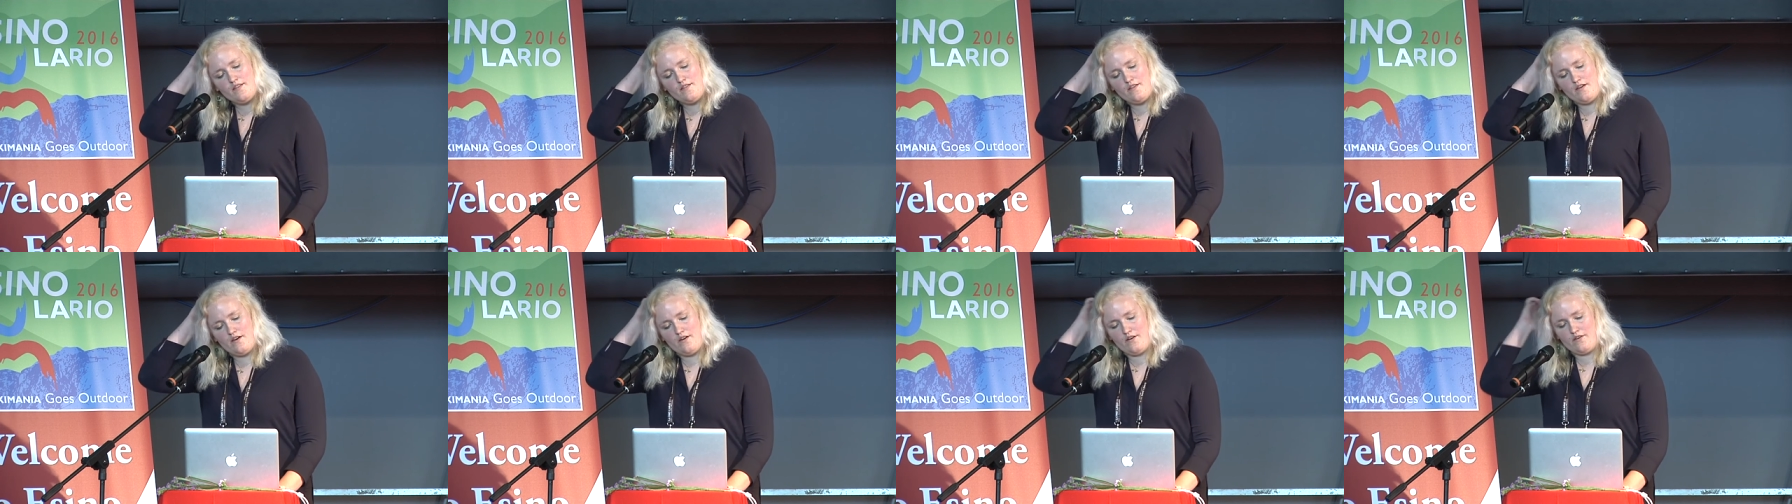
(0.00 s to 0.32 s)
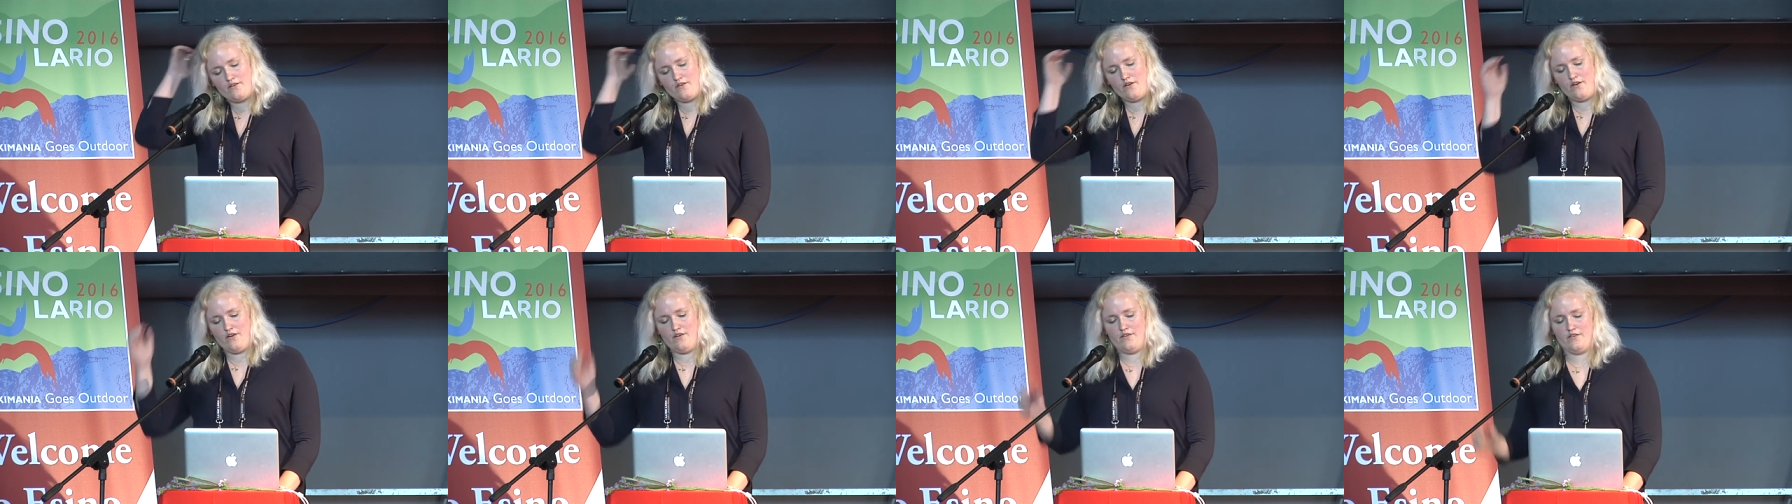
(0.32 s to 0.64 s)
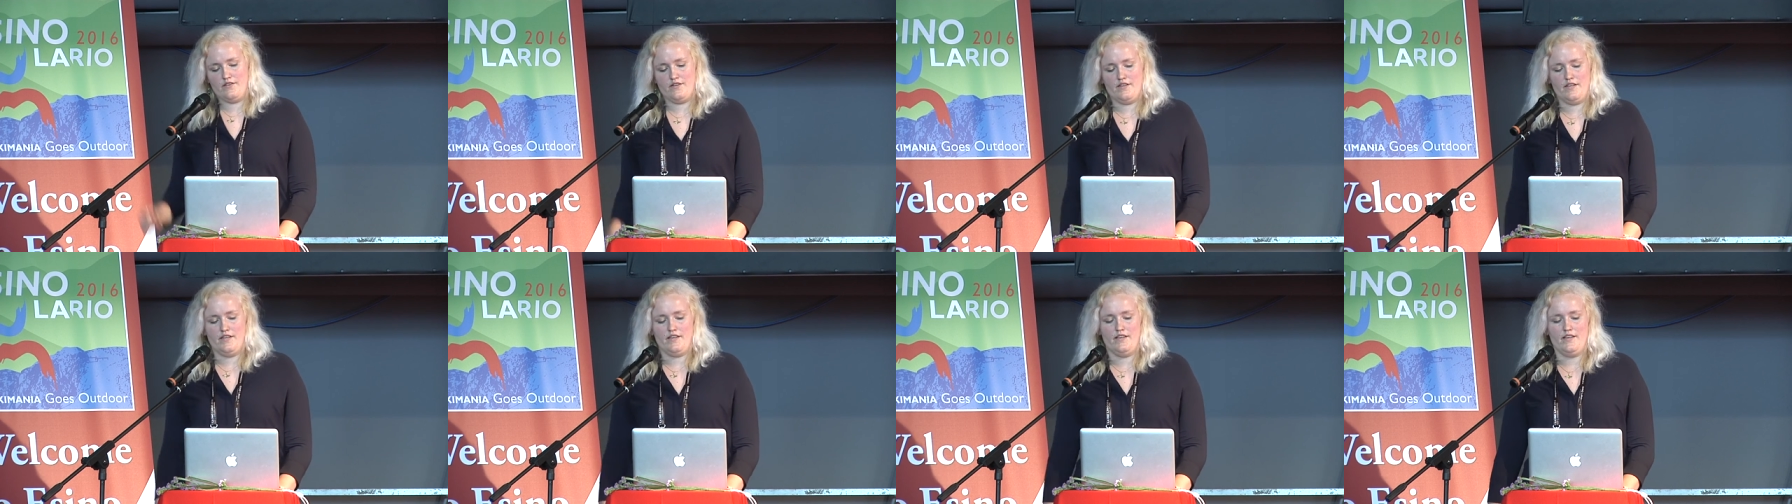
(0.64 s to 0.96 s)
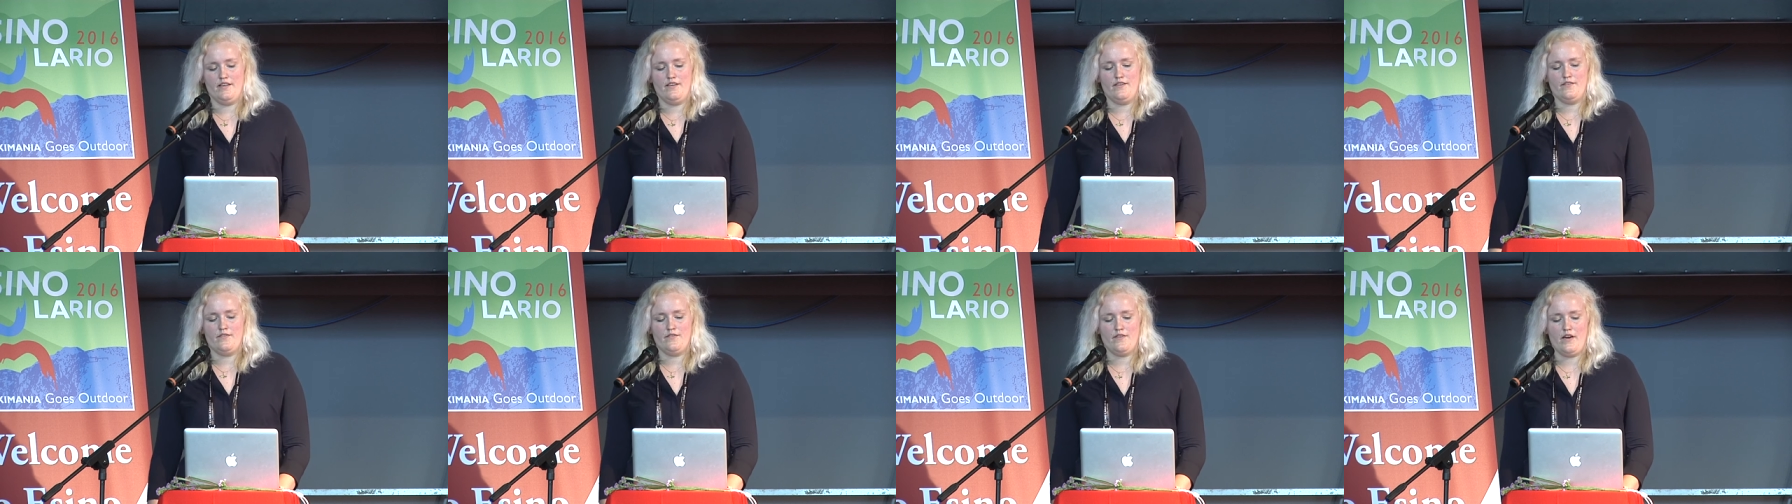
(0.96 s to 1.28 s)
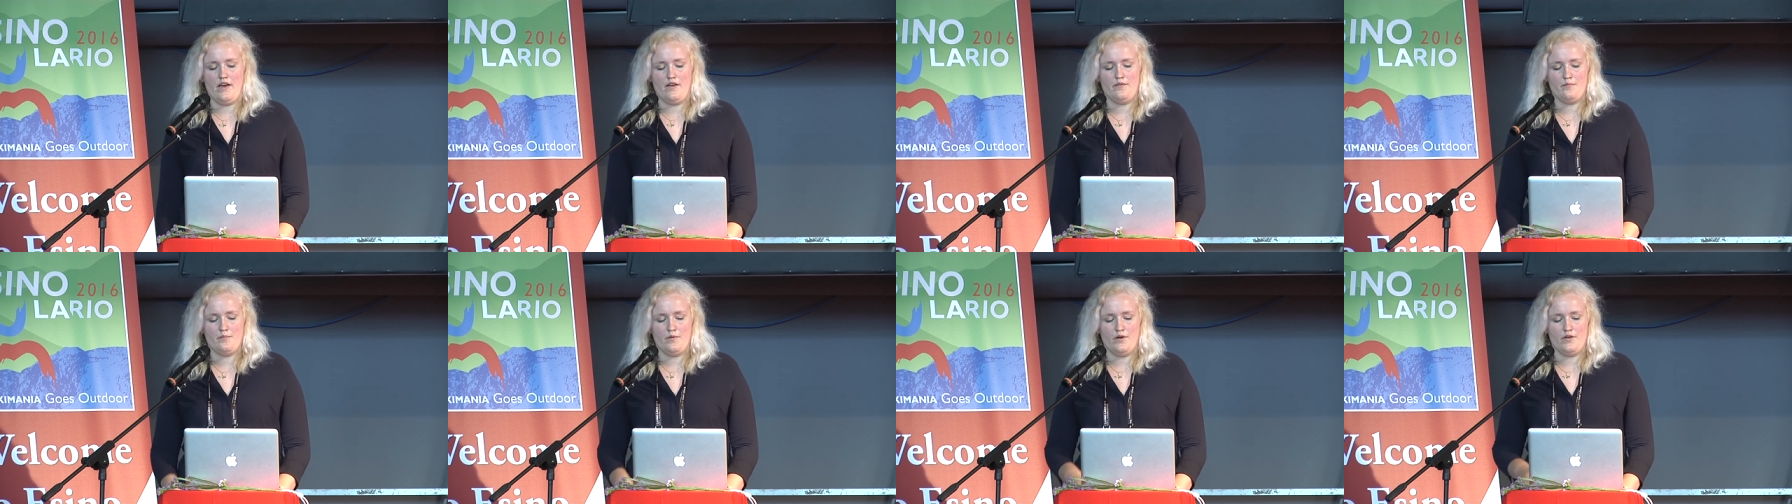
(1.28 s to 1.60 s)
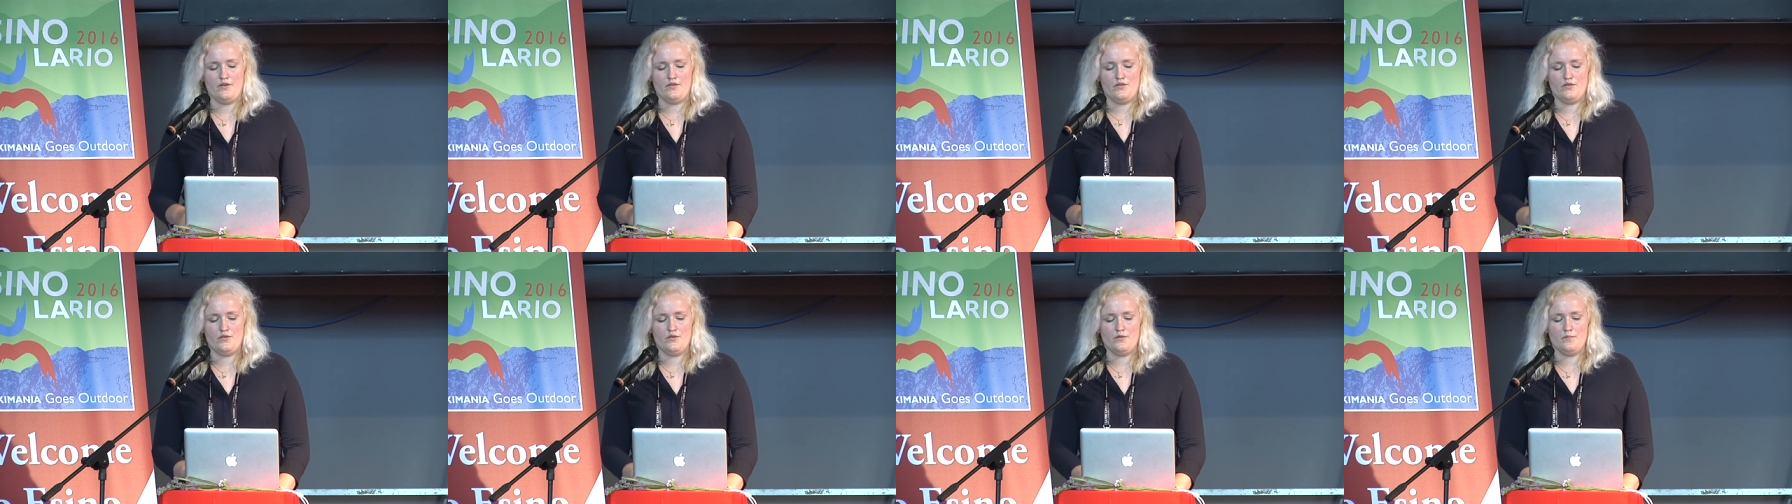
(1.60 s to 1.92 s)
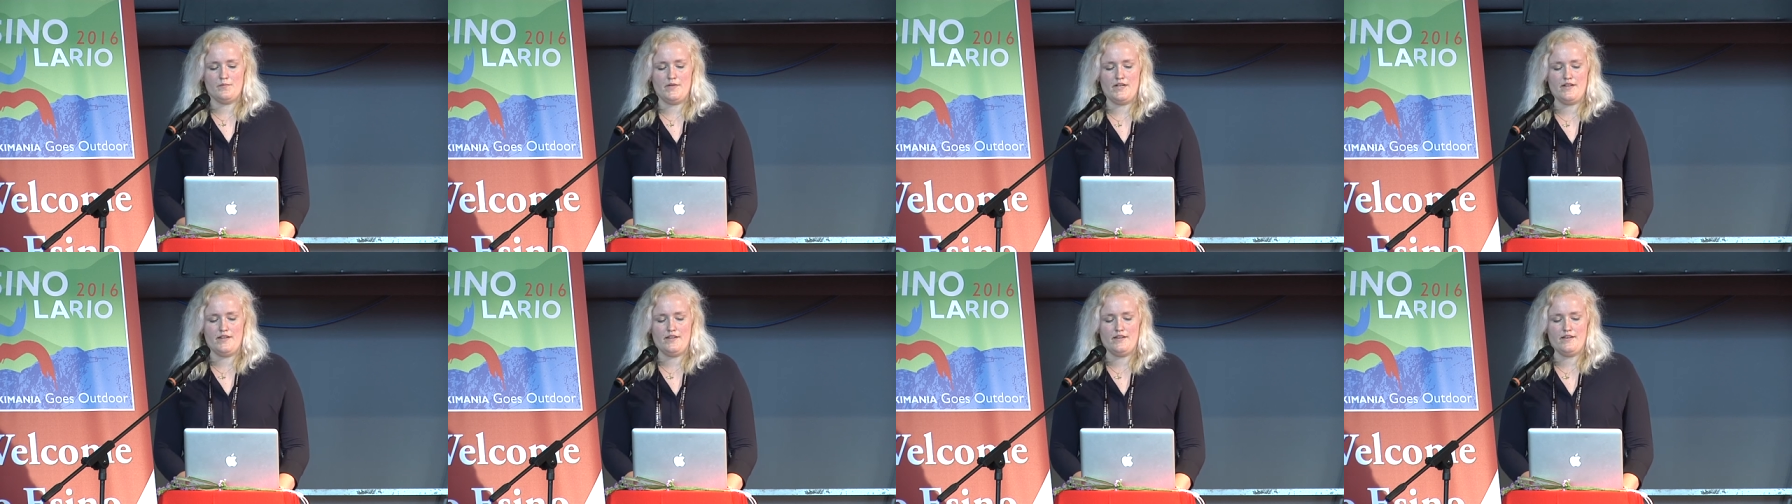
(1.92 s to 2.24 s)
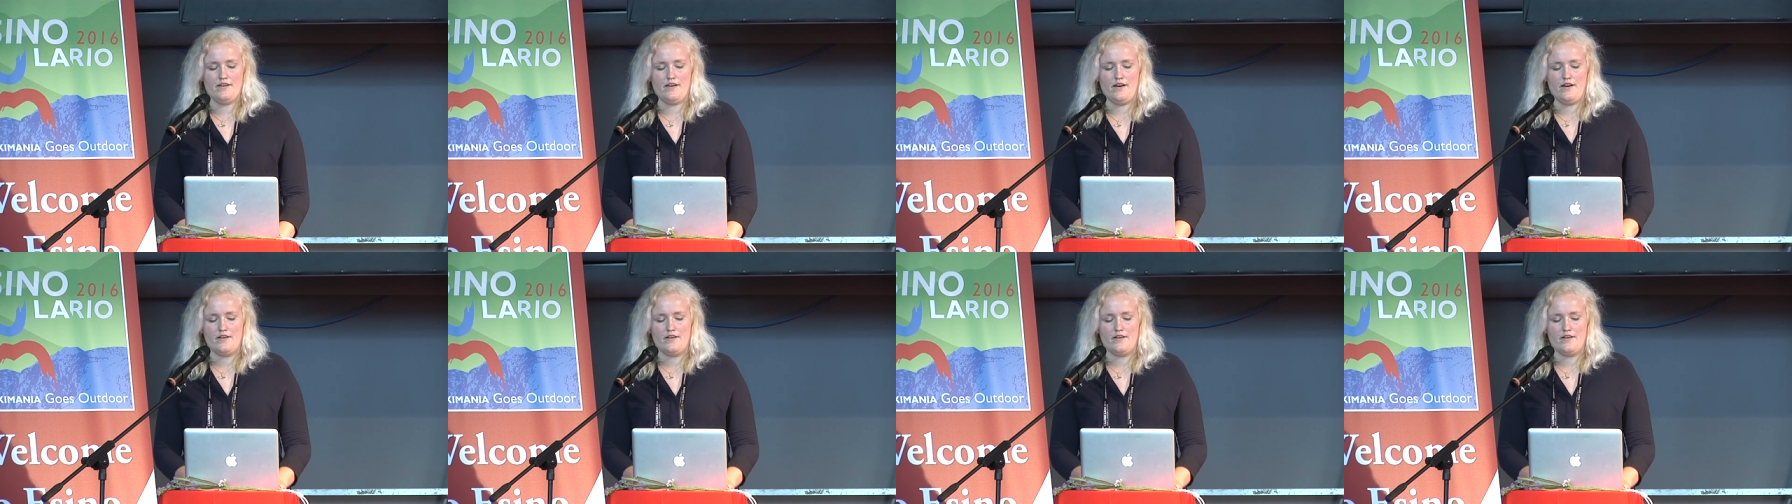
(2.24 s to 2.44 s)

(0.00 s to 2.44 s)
There are currently 5.2 million